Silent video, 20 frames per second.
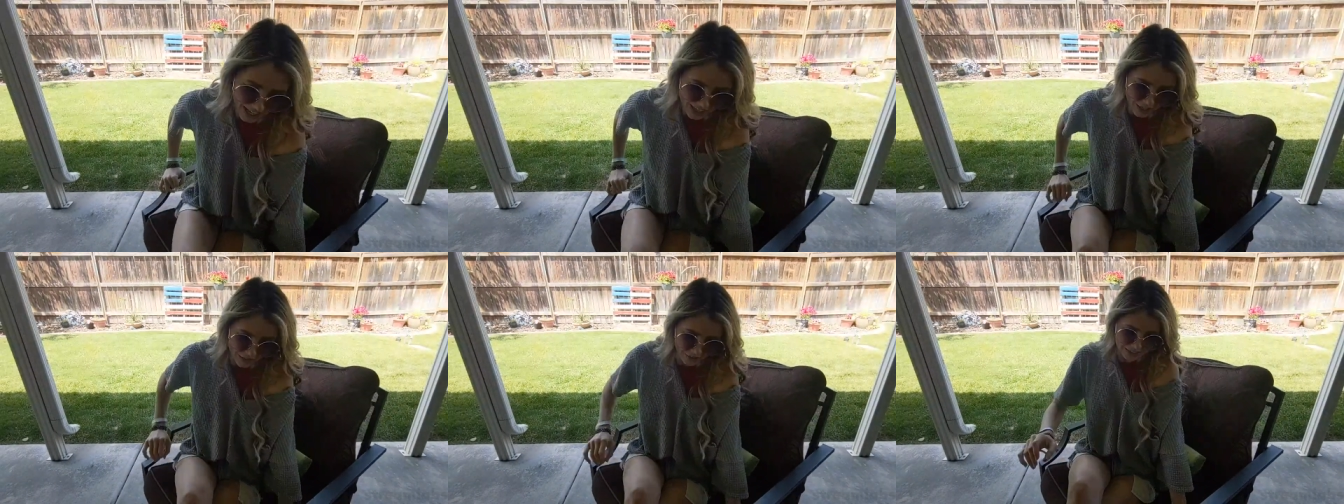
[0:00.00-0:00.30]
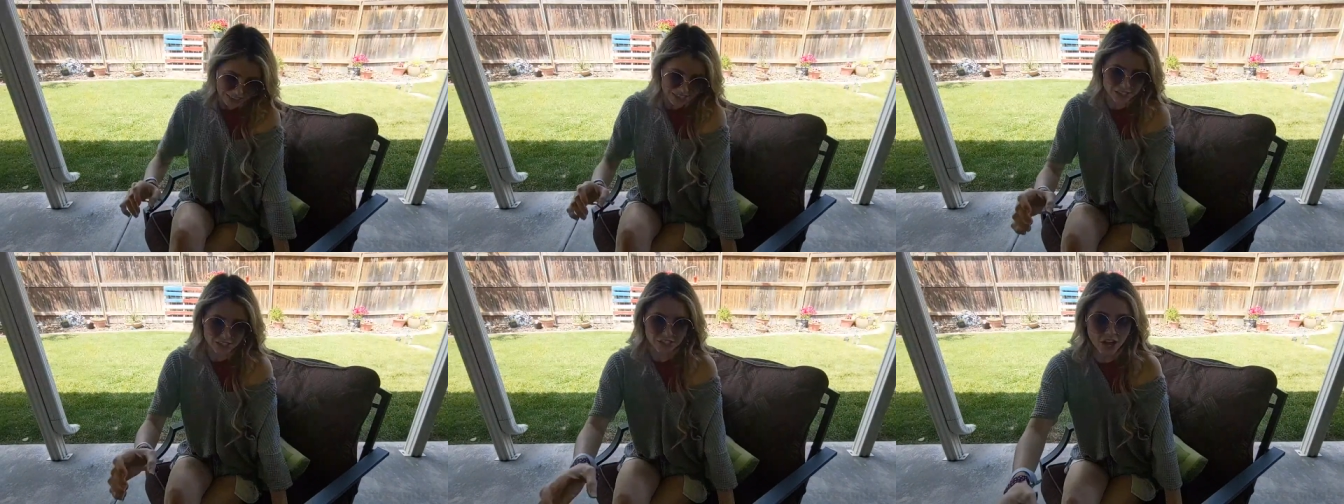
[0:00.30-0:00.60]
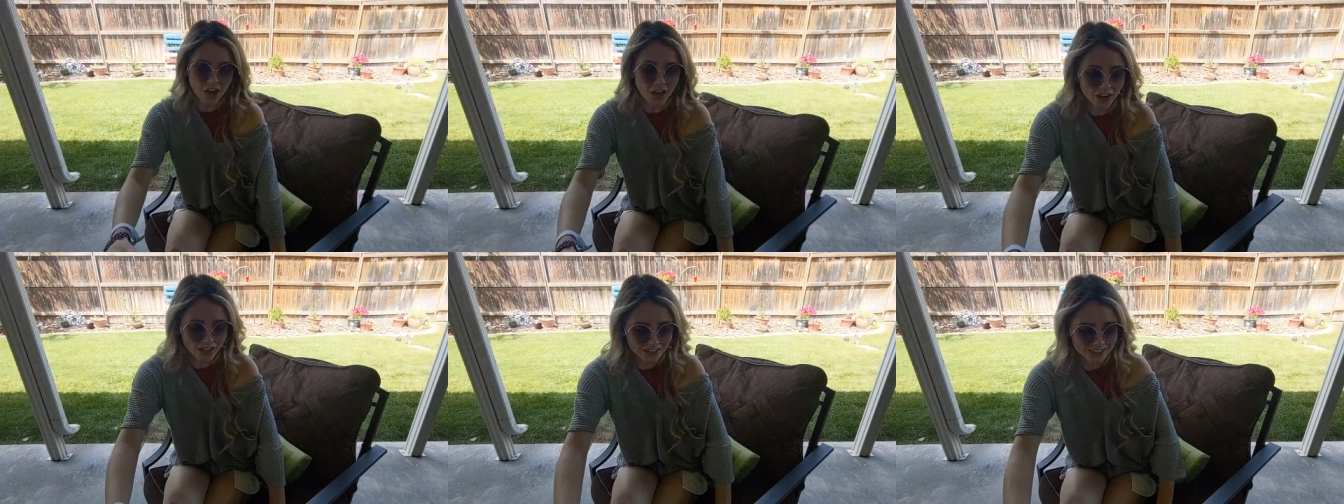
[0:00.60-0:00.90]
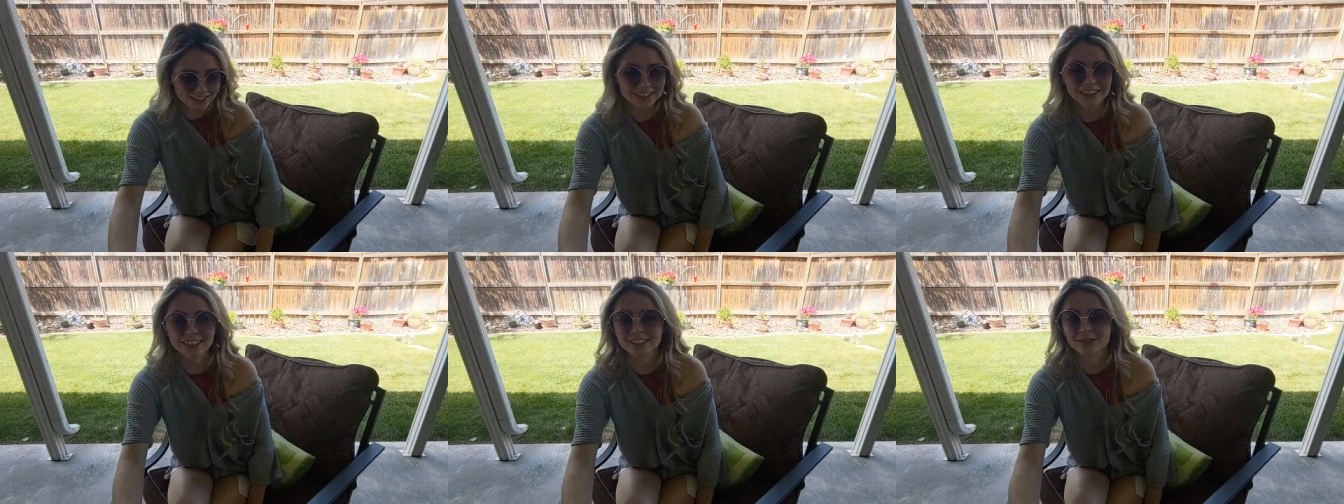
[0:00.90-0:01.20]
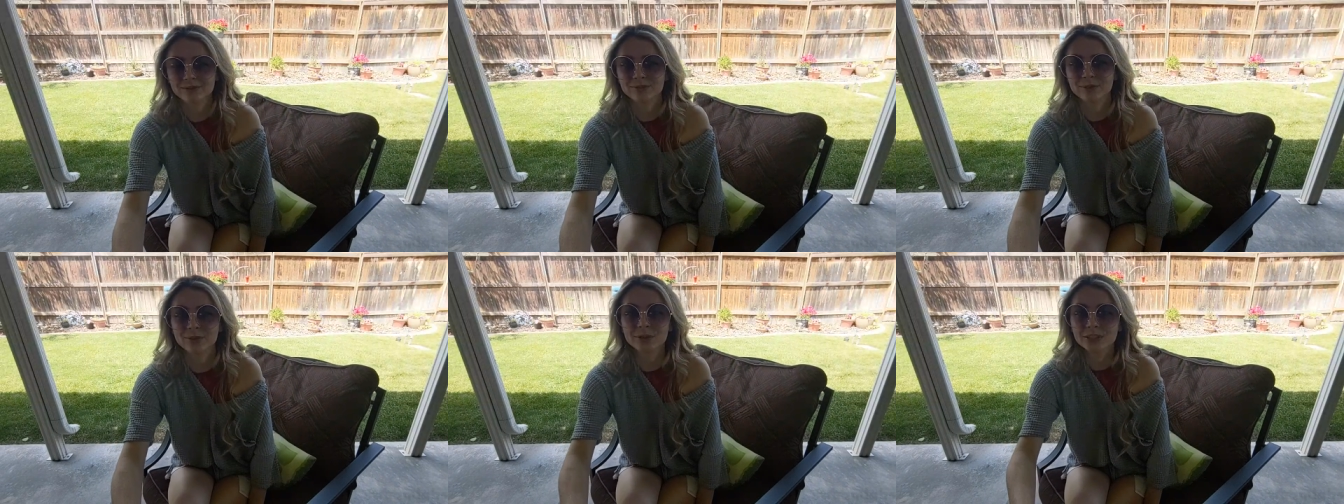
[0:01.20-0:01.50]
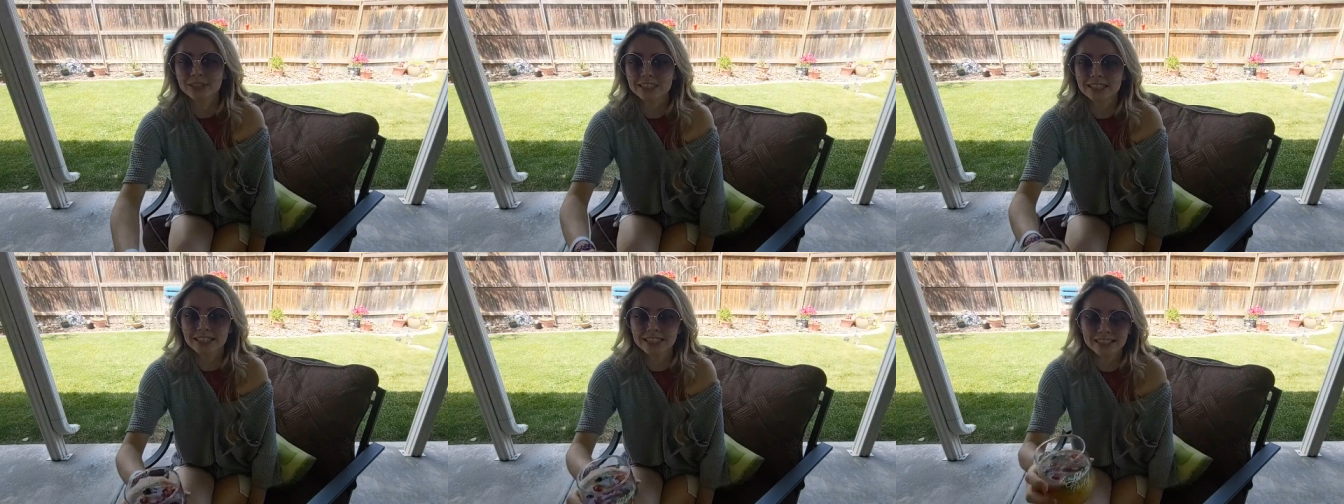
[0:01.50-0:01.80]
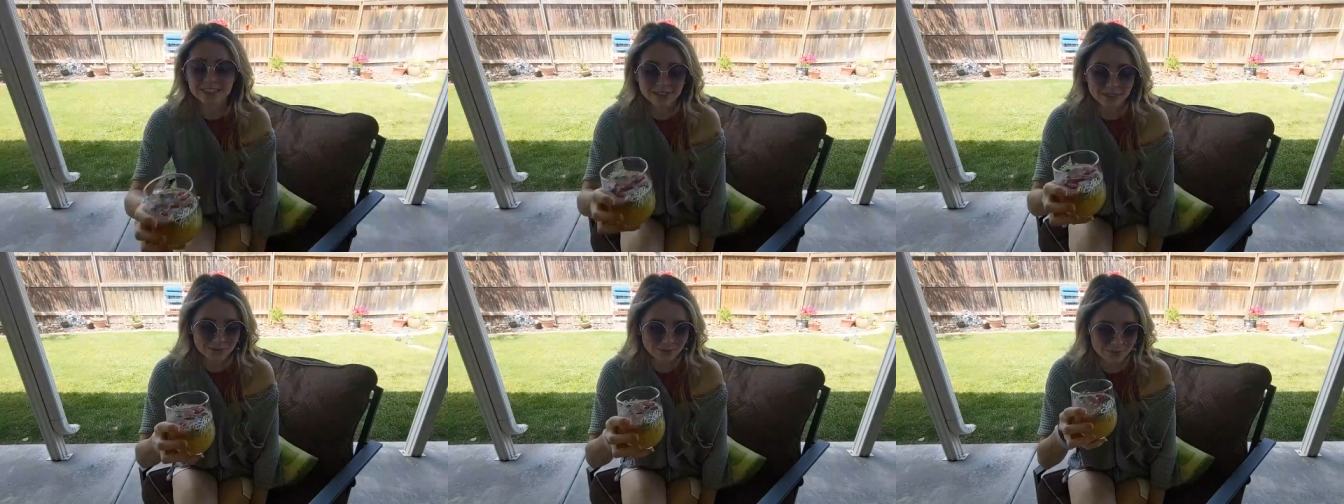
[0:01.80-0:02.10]
Hello, Ishtar. Good
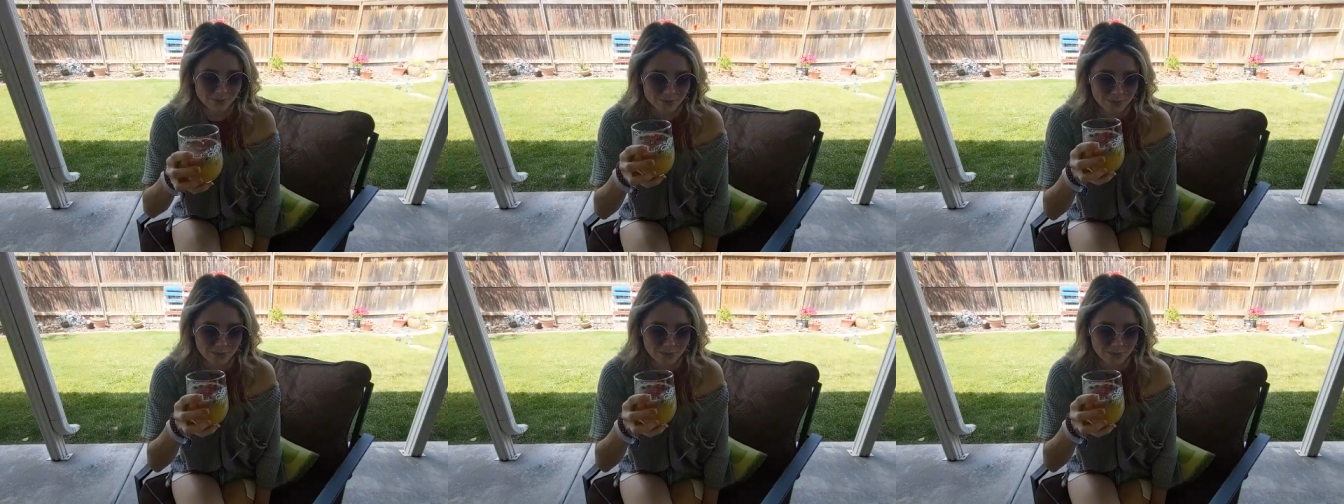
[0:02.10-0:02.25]
morning.